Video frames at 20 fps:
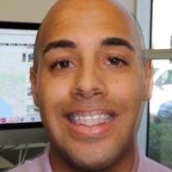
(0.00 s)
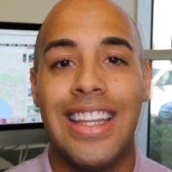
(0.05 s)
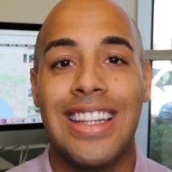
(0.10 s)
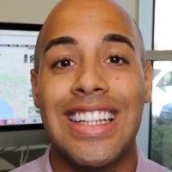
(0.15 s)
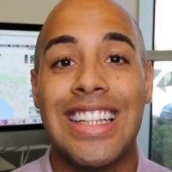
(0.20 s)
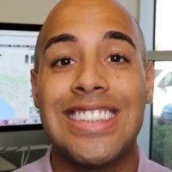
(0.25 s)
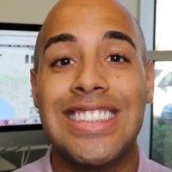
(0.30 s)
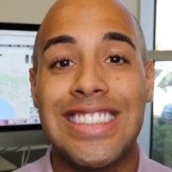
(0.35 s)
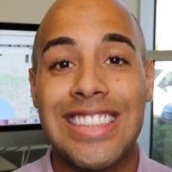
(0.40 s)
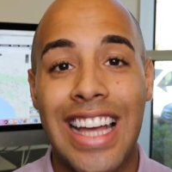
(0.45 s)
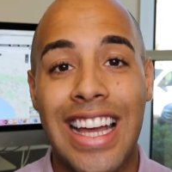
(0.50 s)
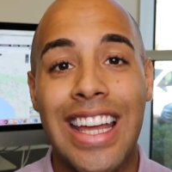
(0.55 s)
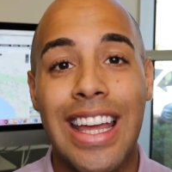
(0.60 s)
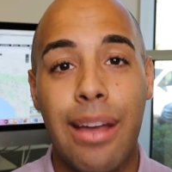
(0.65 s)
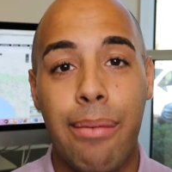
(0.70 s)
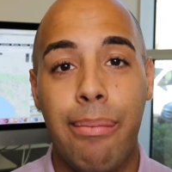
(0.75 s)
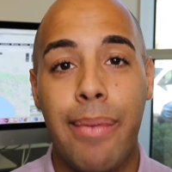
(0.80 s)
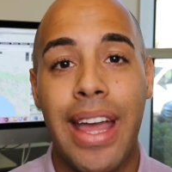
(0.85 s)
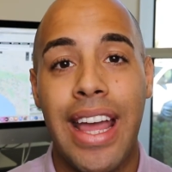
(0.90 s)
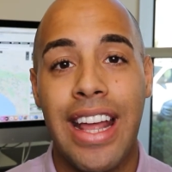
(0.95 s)
The
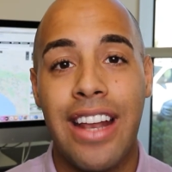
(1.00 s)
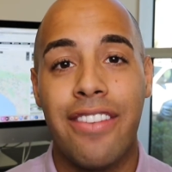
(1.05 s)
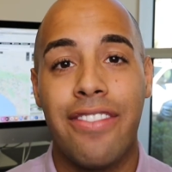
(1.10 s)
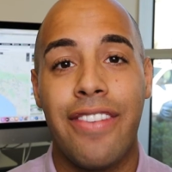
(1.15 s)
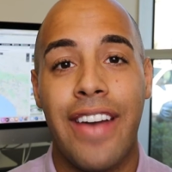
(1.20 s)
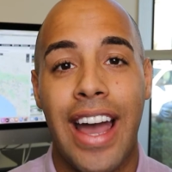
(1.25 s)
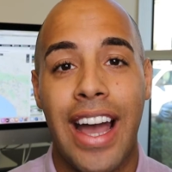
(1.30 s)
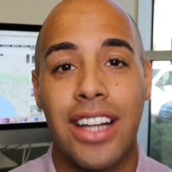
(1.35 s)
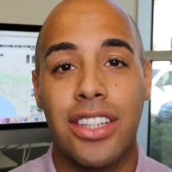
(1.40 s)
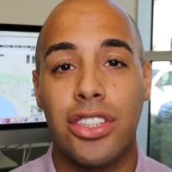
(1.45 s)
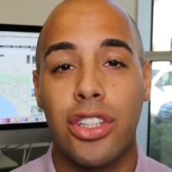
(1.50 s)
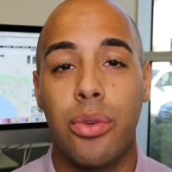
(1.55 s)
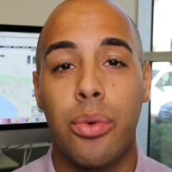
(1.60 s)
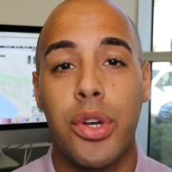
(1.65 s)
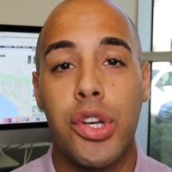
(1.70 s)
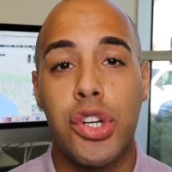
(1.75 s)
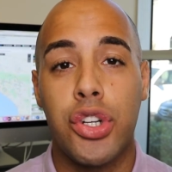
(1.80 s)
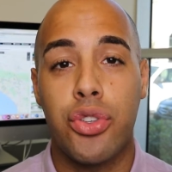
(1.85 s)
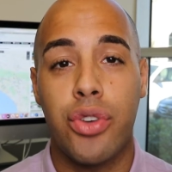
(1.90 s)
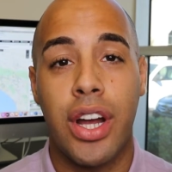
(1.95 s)
second main factor
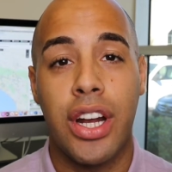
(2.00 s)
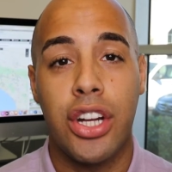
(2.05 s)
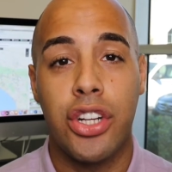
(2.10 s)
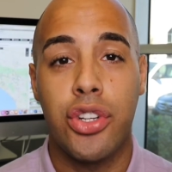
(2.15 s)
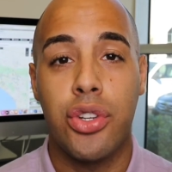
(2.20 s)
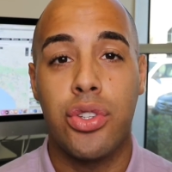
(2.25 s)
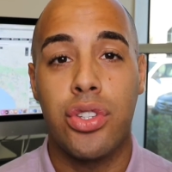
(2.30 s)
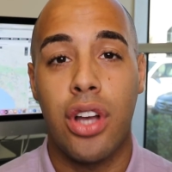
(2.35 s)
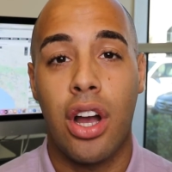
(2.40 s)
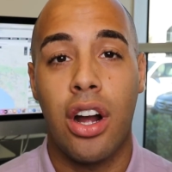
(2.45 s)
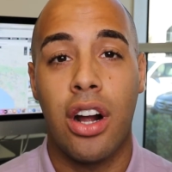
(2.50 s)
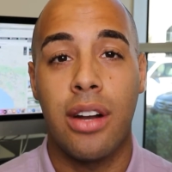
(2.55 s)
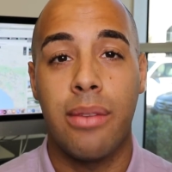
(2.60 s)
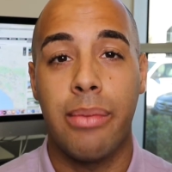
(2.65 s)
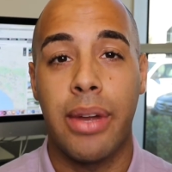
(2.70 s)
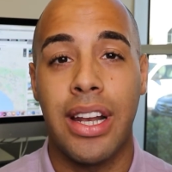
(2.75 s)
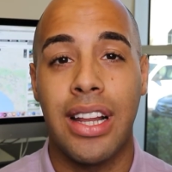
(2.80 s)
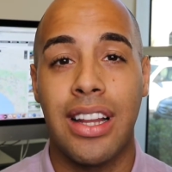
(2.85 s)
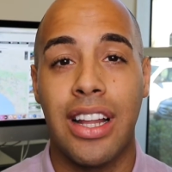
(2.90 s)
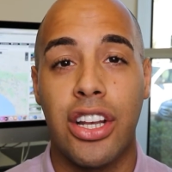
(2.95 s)
when you're trying to choose a hard
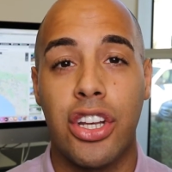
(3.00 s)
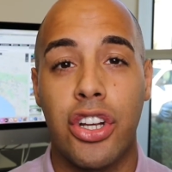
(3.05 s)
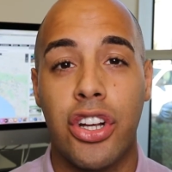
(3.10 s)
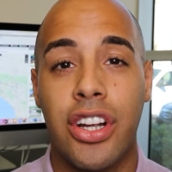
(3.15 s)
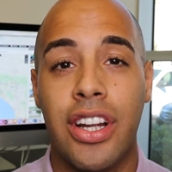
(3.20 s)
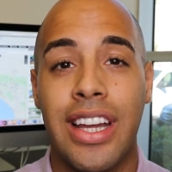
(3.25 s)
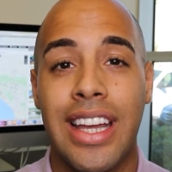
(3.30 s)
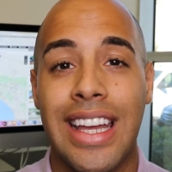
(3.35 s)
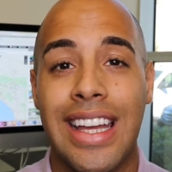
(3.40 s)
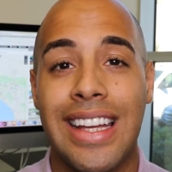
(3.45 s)
money lender